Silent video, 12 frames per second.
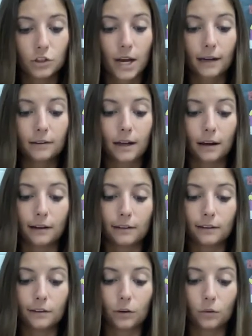Jack
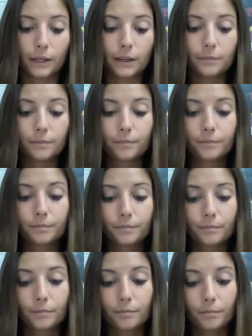nodded slowly.
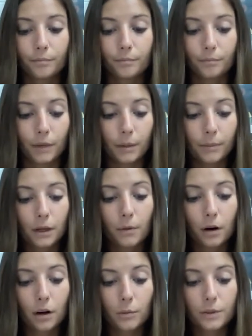Maybe
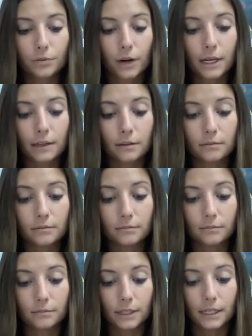Amara was right.
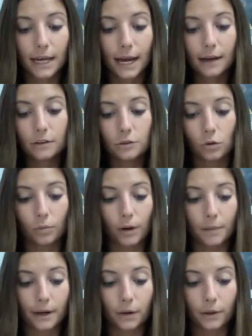He hadn't told
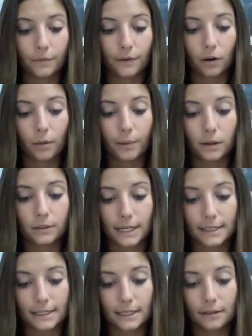Mom how he felt about
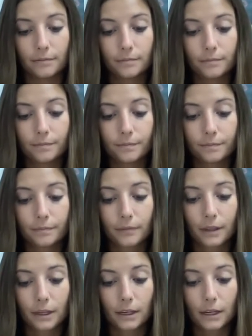Daisy.
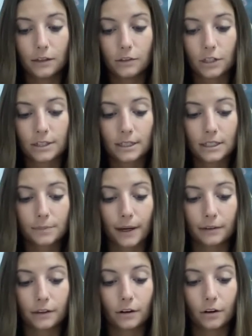He'd just
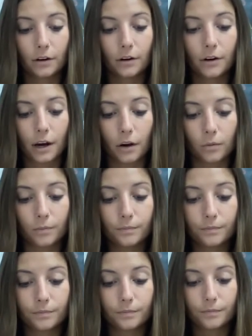expected her to know.
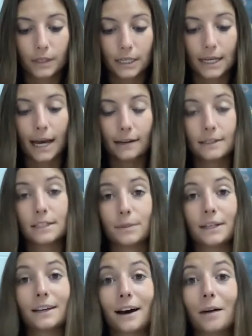He had to
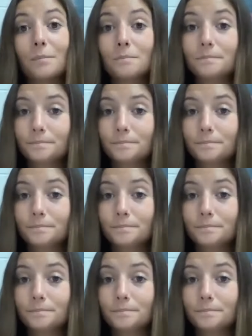speak up.